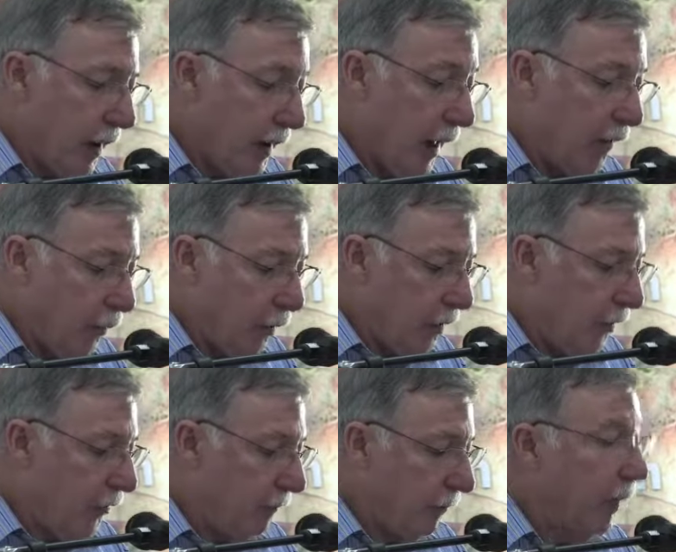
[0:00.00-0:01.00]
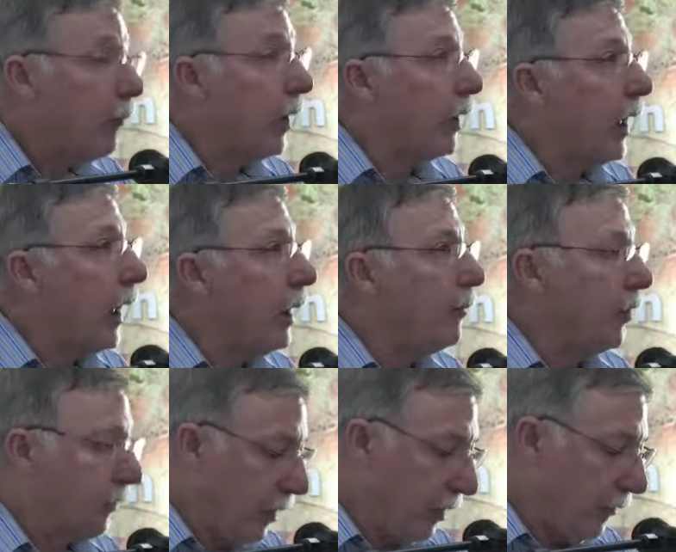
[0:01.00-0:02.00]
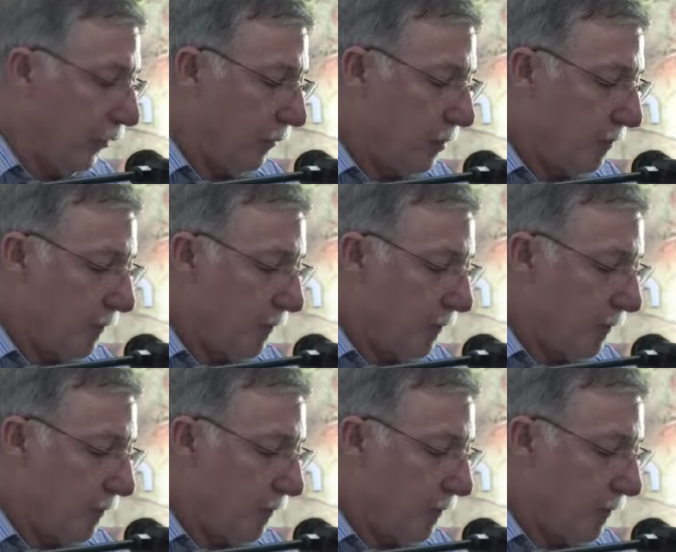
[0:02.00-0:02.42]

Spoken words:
in other words, when carbon arrives,